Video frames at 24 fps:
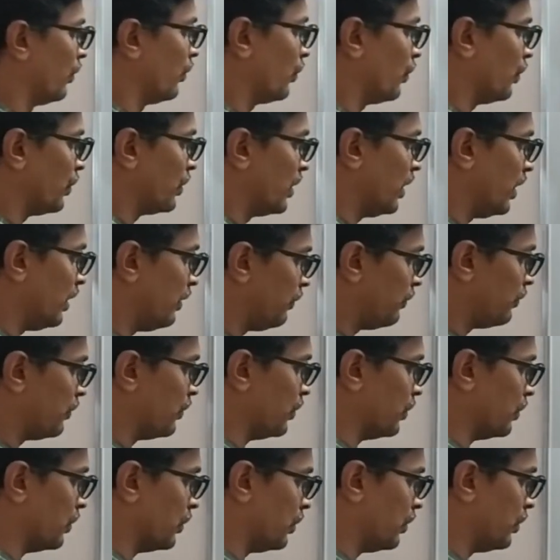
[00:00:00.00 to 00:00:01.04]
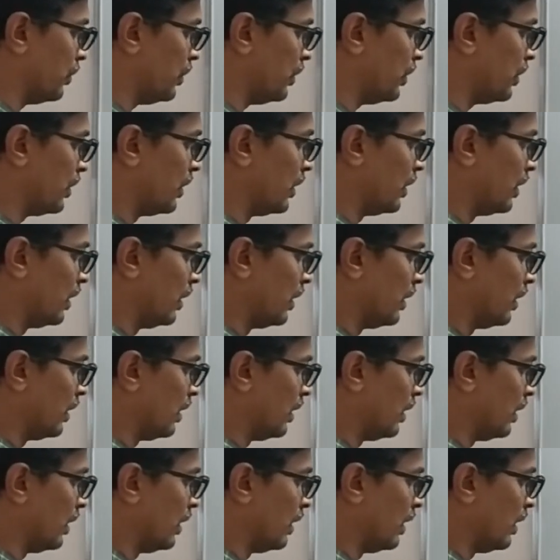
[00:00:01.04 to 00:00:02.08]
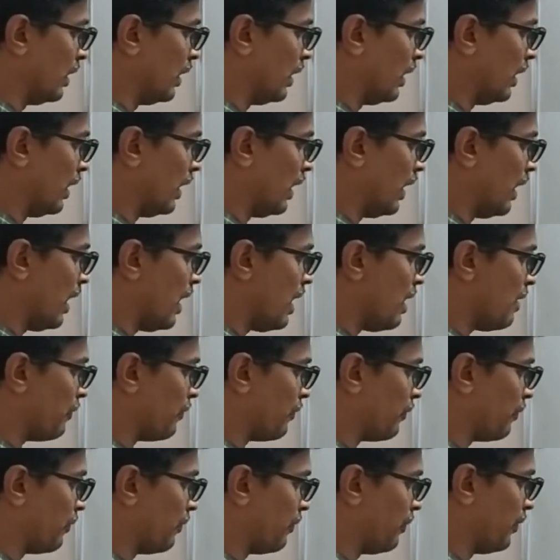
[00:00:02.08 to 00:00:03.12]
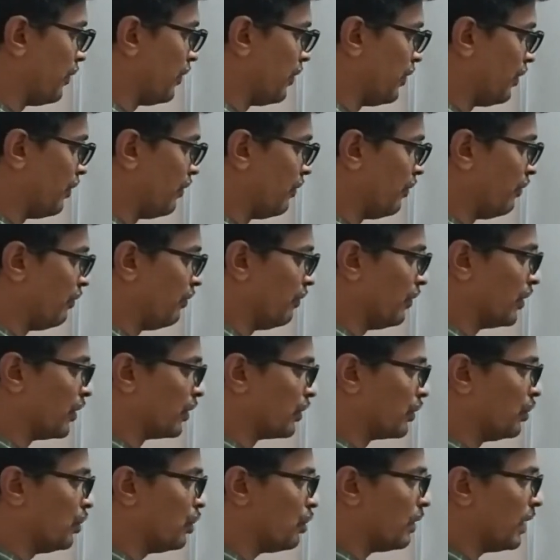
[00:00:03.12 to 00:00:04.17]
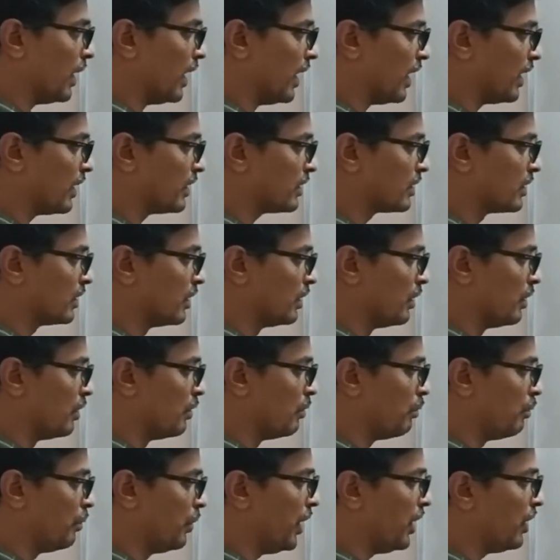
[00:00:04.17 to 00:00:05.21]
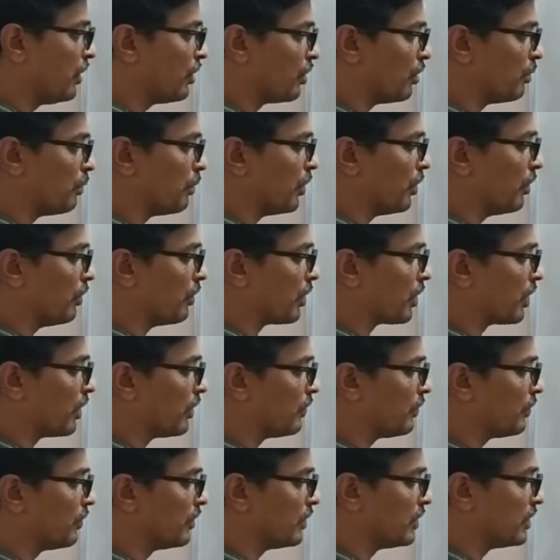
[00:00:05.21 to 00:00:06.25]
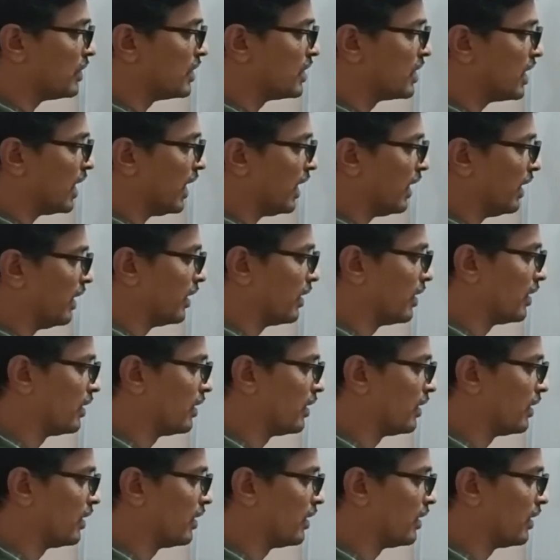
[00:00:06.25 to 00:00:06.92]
So therefore, f will go as p to the power of chi.